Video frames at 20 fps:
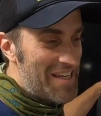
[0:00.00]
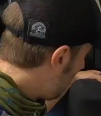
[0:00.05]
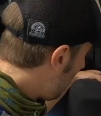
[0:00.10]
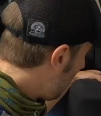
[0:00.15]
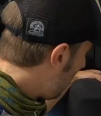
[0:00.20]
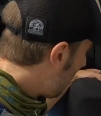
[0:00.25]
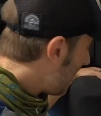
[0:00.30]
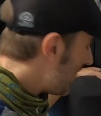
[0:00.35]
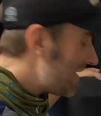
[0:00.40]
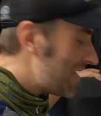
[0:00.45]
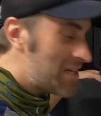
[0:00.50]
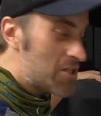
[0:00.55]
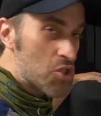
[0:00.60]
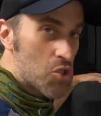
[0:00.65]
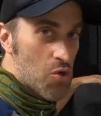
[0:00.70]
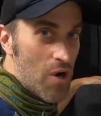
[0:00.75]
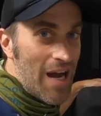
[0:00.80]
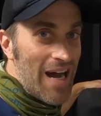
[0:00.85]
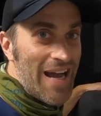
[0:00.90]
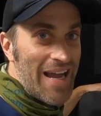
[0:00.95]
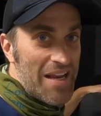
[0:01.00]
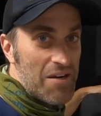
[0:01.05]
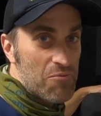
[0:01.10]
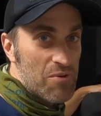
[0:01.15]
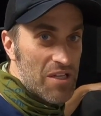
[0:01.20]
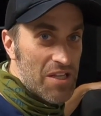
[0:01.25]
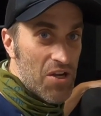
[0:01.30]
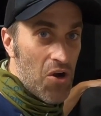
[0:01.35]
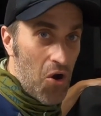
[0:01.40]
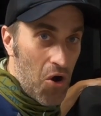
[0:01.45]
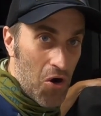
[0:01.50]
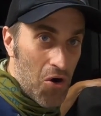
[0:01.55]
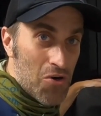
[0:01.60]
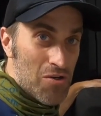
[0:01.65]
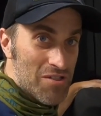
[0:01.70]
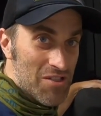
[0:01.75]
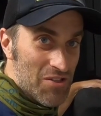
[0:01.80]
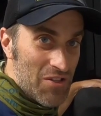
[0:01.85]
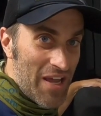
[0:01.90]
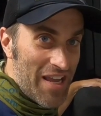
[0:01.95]
I tried really
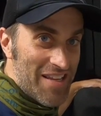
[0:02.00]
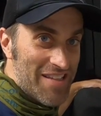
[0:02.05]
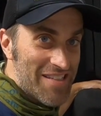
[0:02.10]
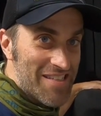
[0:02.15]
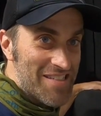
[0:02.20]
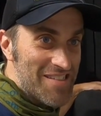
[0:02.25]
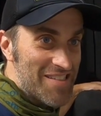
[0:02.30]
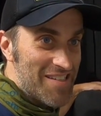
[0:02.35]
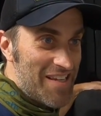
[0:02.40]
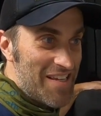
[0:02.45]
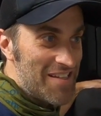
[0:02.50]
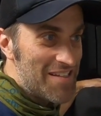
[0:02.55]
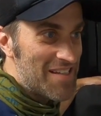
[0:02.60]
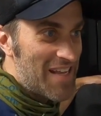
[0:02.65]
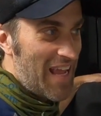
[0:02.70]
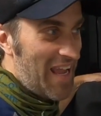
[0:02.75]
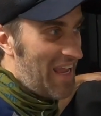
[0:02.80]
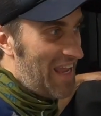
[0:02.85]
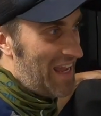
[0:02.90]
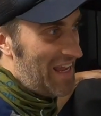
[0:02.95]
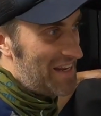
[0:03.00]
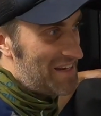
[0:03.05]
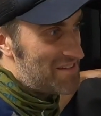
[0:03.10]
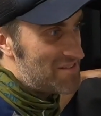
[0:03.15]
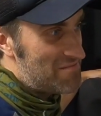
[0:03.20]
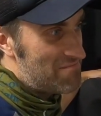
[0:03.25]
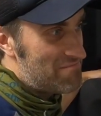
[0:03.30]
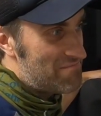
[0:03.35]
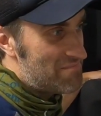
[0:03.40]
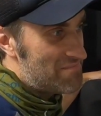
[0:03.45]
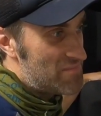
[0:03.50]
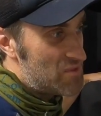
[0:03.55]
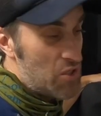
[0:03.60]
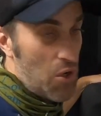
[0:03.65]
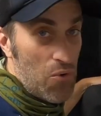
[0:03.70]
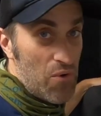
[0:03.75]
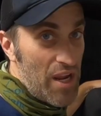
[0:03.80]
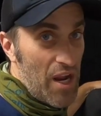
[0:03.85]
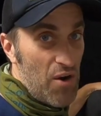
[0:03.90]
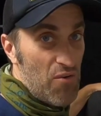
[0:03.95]
hard to like this seat and
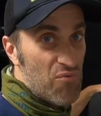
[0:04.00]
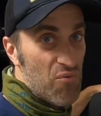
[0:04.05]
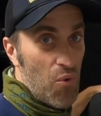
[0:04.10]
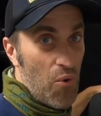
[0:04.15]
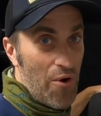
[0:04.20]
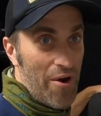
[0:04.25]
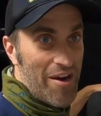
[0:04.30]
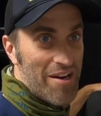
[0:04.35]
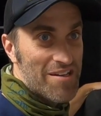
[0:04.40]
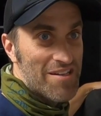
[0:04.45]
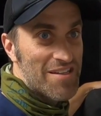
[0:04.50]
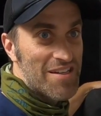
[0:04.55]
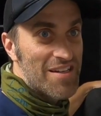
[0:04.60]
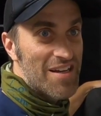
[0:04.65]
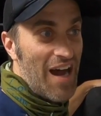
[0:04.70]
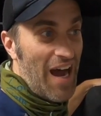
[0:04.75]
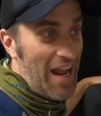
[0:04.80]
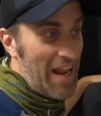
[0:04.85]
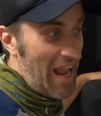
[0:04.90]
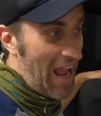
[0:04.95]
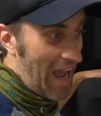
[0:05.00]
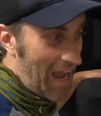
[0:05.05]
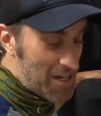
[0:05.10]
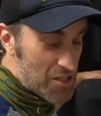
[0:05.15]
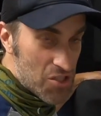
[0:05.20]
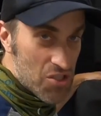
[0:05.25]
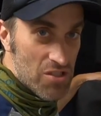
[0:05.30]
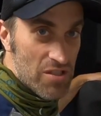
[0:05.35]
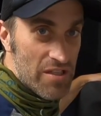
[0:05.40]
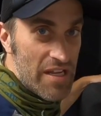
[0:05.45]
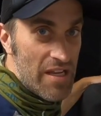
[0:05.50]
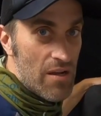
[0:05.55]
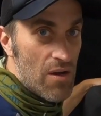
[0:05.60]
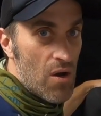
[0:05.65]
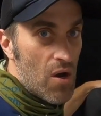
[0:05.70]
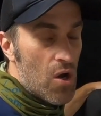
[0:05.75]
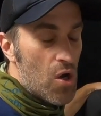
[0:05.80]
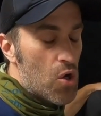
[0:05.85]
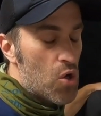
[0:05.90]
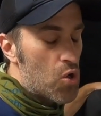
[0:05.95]
don't care for it. I actually
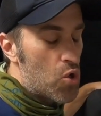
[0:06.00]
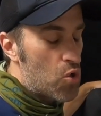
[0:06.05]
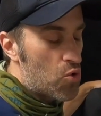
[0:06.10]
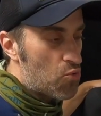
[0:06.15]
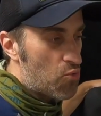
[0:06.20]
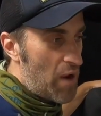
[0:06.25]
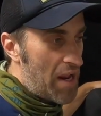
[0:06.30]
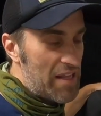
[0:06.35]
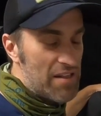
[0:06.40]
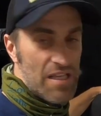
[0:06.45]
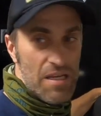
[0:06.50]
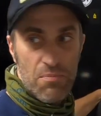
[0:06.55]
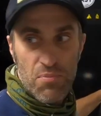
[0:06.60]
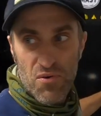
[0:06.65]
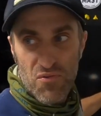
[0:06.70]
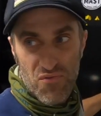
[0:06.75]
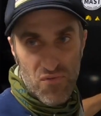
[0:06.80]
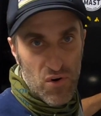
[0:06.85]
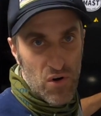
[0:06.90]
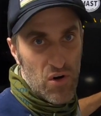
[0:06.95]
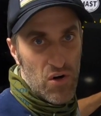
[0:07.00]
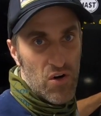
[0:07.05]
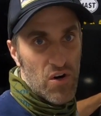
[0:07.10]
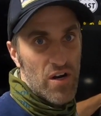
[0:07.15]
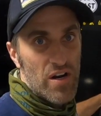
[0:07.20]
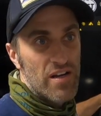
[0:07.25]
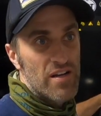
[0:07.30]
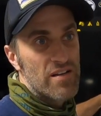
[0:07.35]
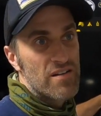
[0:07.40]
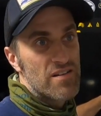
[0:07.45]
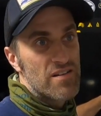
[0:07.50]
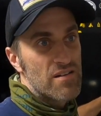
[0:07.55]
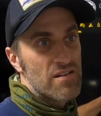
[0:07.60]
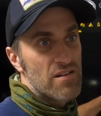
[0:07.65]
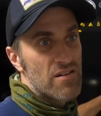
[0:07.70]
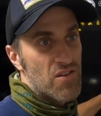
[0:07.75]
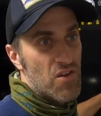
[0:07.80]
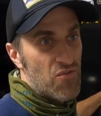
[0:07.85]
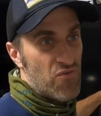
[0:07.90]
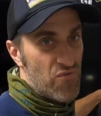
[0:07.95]
greatly prefer
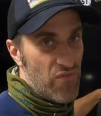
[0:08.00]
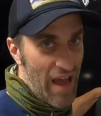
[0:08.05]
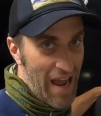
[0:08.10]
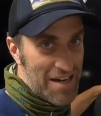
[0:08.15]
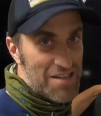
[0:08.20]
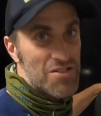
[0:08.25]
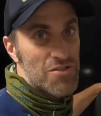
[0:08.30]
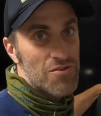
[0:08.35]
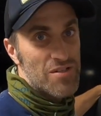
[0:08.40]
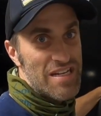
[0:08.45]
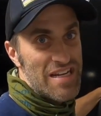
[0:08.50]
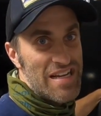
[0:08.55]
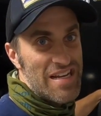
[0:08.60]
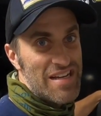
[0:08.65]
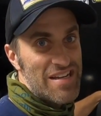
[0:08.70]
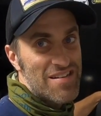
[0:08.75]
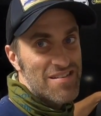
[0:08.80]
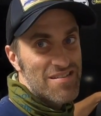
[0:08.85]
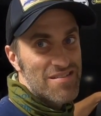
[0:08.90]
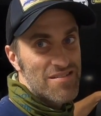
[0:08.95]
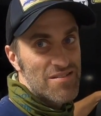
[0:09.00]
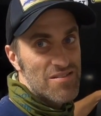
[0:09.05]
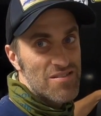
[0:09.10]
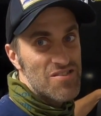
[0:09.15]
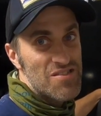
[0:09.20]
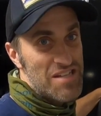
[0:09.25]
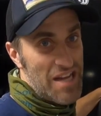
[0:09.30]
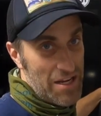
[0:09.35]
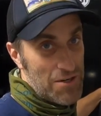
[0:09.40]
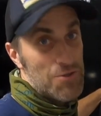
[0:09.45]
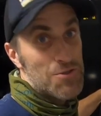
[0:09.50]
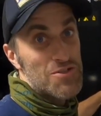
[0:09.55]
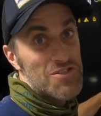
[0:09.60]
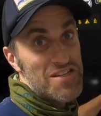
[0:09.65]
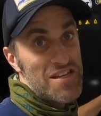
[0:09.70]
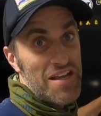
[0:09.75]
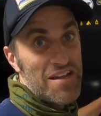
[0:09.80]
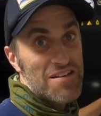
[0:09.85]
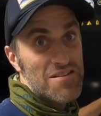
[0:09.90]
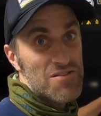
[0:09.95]
the factory standard
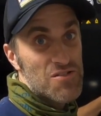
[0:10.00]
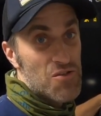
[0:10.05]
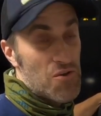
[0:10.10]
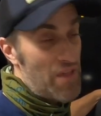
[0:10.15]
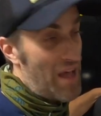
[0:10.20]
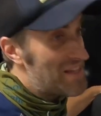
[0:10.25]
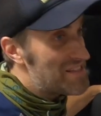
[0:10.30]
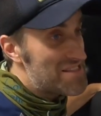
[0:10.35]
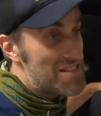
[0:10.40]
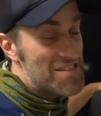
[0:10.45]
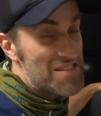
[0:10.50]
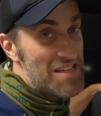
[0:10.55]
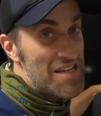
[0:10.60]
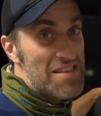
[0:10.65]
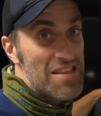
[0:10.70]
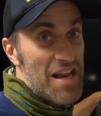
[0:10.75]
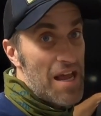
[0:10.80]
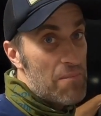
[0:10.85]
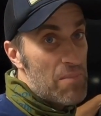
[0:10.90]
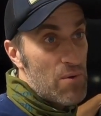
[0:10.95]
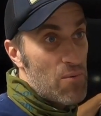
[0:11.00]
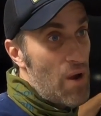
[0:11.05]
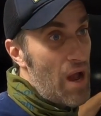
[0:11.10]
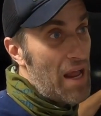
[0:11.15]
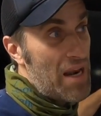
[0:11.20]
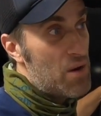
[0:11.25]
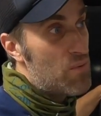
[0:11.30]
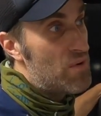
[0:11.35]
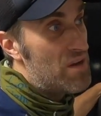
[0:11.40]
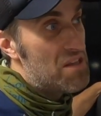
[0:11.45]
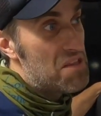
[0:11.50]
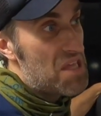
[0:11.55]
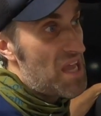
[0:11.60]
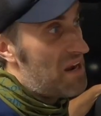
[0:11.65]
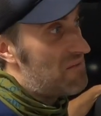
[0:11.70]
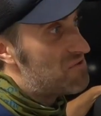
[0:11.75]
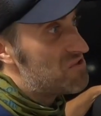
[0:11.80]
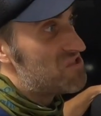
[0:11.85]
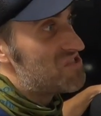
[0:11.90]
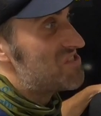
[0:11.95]
seat. So that's the seat that I've been riding with
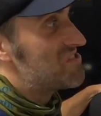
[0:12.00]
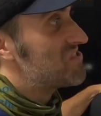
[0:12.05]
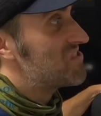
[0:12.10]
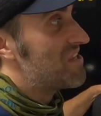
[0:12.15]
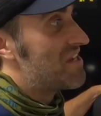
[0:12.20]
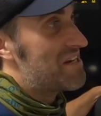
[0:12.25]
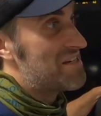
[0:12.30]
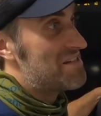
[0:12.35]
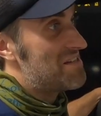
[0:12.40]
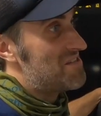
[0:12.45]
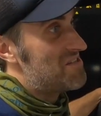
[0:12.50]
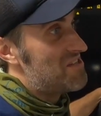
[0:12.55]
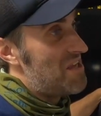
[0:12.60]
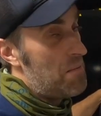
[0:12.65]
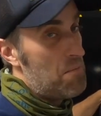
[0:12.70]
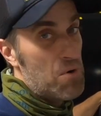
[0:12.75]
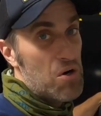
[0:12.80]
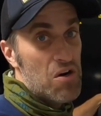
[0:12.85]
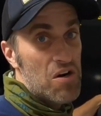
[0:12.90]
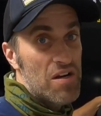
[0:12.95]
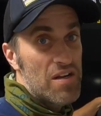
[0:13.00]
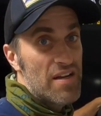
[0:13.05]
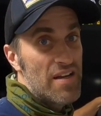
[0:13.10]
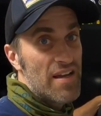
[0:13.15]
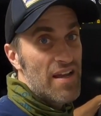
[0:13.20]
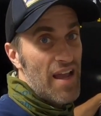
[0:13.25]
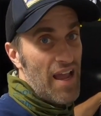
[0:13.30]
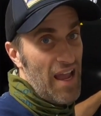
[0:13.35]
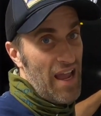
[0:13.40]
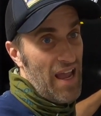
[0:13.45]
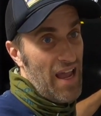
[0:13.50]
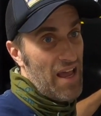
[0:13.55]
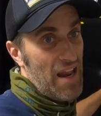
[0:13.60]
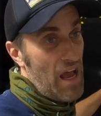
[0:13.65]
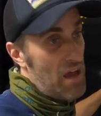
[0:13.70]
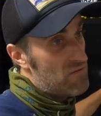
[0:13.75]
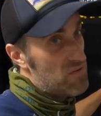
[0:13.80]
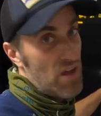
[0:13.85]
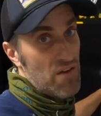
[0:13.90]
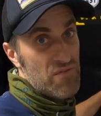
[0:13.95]
ever since like December, and
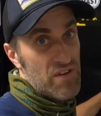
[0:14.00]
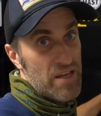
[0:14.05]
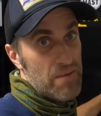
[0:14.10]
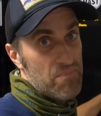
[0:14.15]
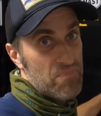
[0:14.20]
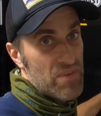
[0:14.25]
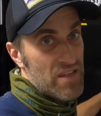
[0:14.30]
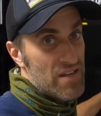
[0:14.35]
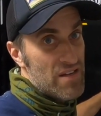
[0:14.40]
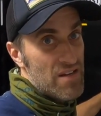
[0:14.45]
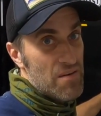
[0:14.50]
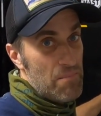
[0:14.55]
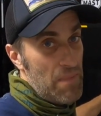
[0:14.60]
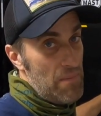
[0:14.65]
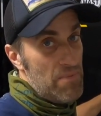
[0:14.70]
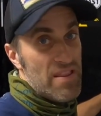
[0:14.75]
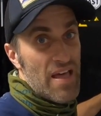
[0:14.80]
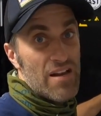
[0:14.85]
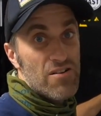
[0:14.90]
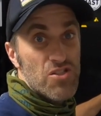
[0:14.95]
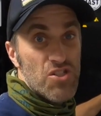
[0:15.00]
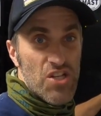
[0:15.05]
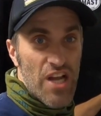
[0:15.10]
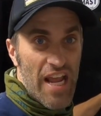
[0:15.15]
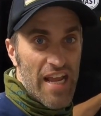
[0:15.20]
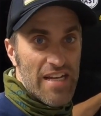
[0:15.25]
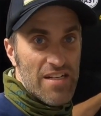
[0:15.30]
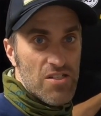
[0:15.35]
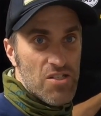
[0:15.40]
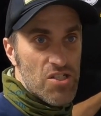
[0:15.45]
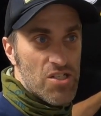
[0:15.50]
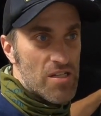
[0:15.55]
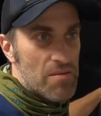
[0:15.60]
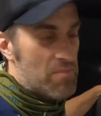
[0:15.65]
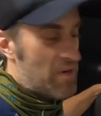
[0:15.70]
I've loved it. Maybe that'll change,